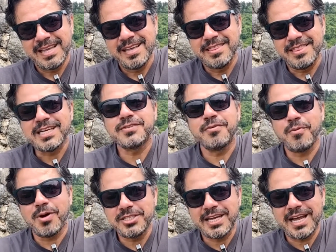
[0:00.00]
Thanks for
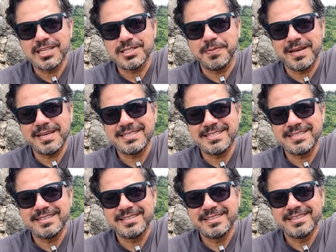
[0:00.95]
watching
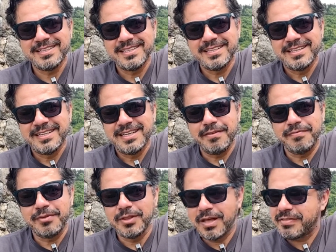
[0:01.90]
Headspace. If
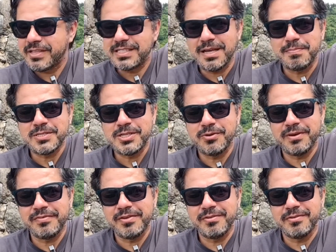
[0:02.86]
you love this episode,
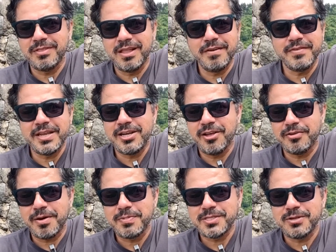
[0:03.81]
if you love any other
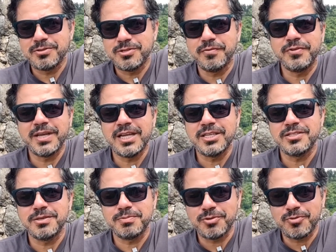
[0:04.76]
episodes, don't forget to
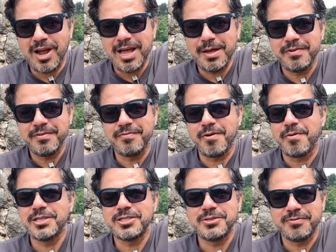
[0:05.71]
subscribe,
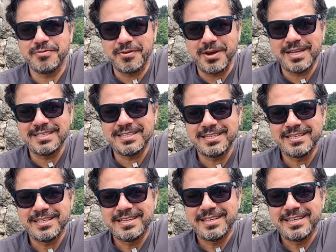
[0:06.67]
forward it to a friend.
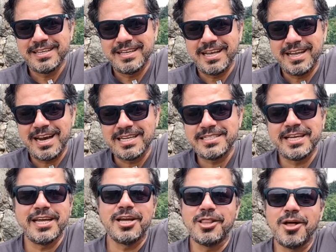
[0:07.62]
And I
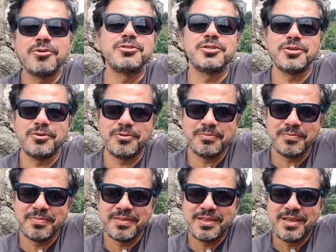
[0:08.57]
say hello to you
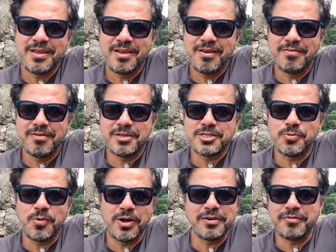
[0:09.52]
from this
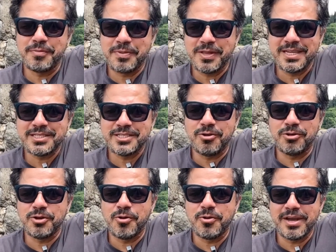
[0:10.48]
wonderful place
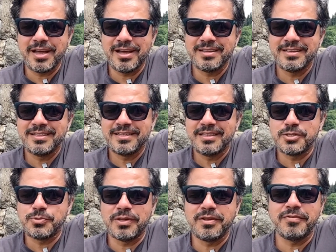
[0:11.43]
called Goria, this
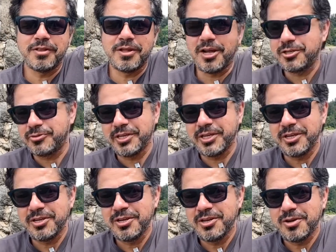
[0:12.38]
wonderful country
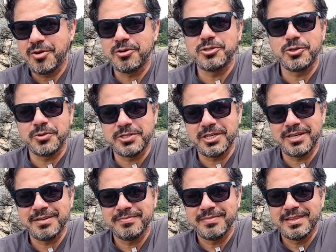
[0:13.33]
called Georgia,
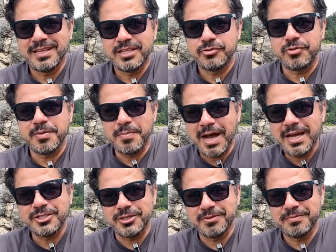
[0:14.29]
to
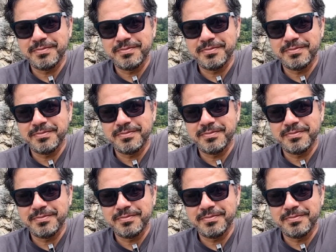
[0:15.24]
remind you